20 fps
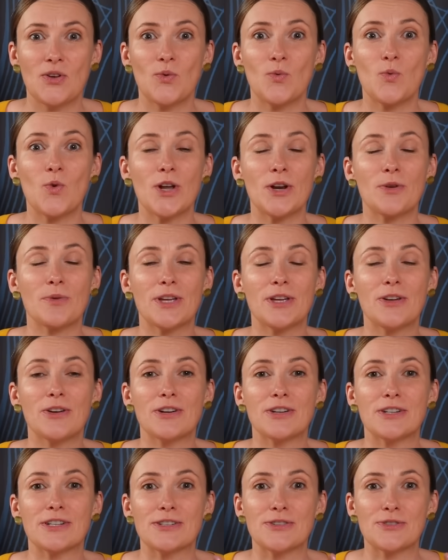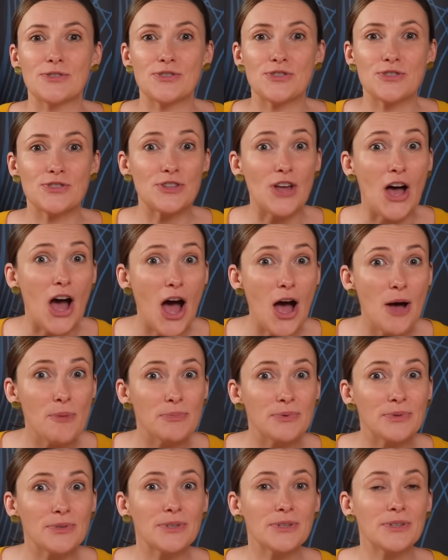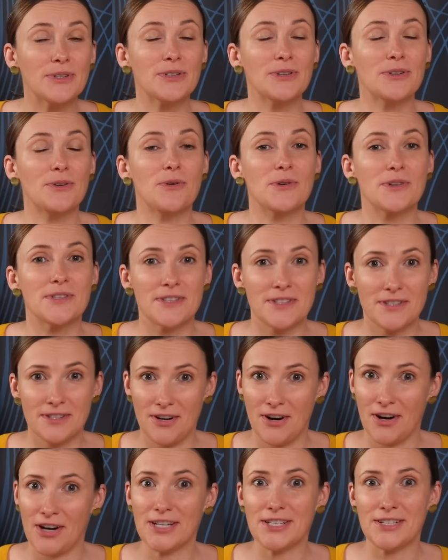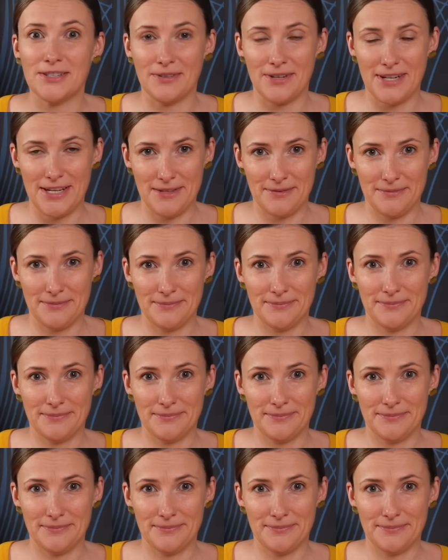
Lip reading: what are we going to stop or start doing.